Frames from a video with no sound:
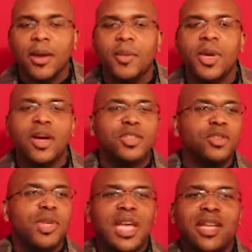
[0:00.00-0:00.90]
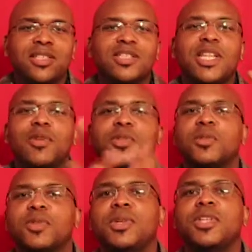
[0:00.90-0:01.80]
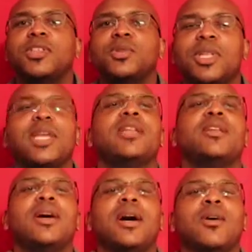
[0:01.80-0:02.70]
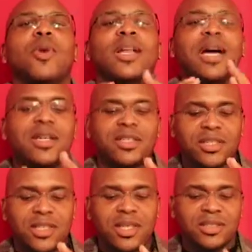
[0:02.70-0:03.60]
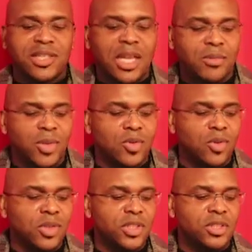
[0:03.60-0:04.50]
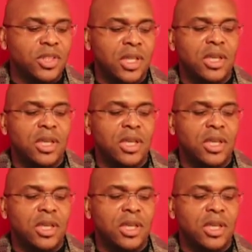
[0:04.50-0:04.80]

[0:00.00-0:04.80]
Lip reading: And because you can't distinguish between the two, and quite honestly, as Solomon warns,